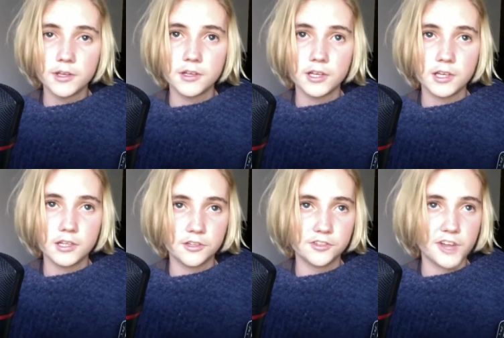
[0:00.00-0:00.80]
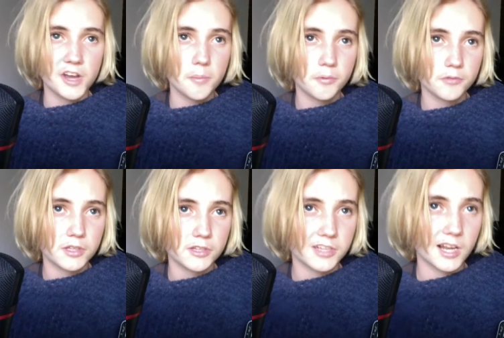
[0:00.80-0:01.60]
In the setup
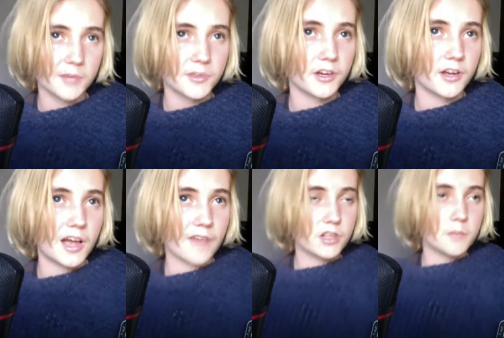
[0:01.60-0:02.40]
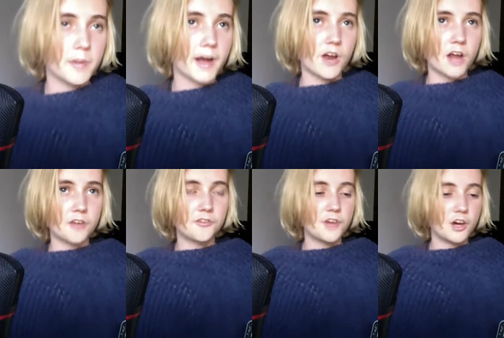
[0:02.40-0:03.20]
to have it in the background and
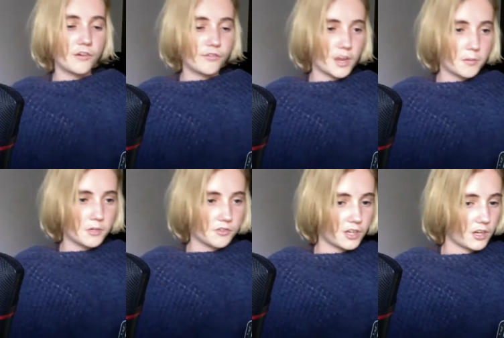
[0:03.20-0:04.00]
stuff, that'd be sick.